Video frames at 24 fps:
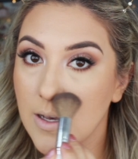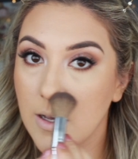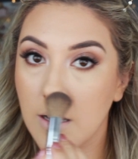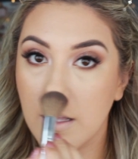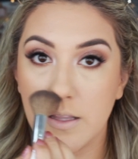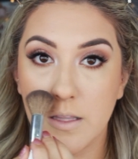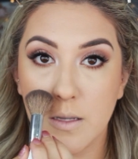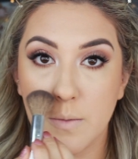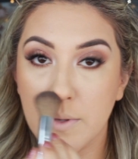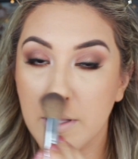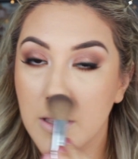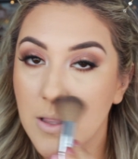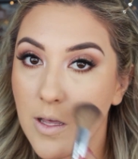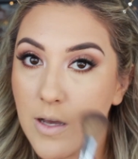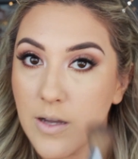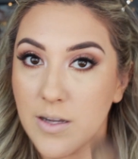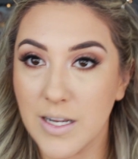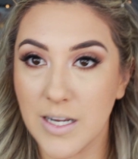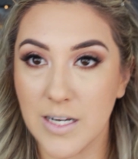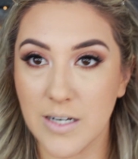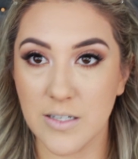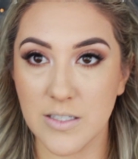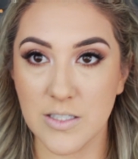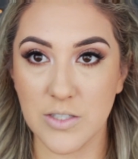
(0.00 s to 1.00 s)
a little bit long
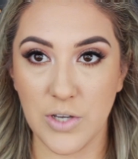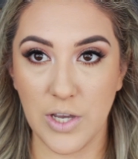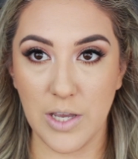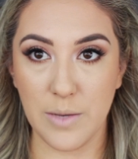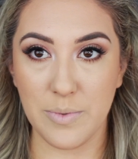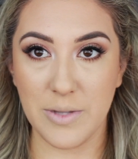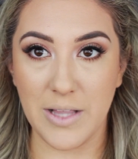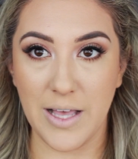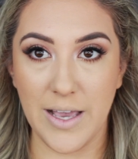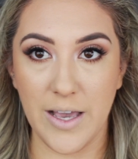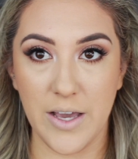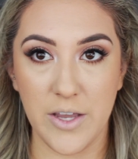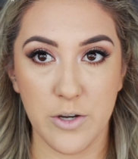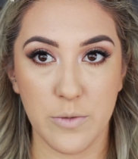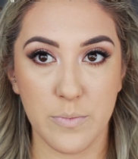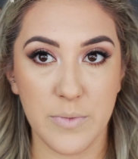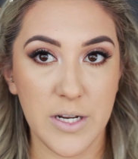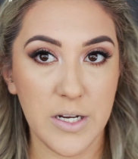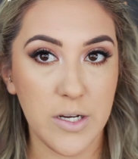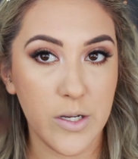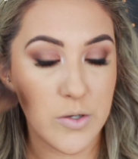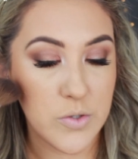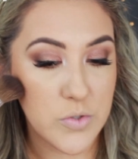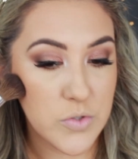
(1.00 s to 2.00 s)
here, so I apply it under
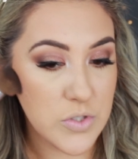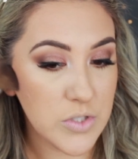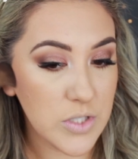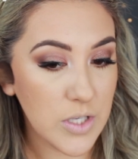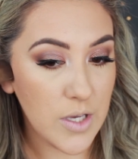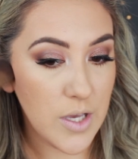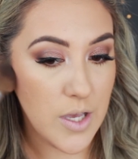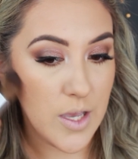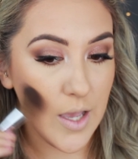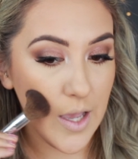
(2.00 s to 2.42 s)
my nose.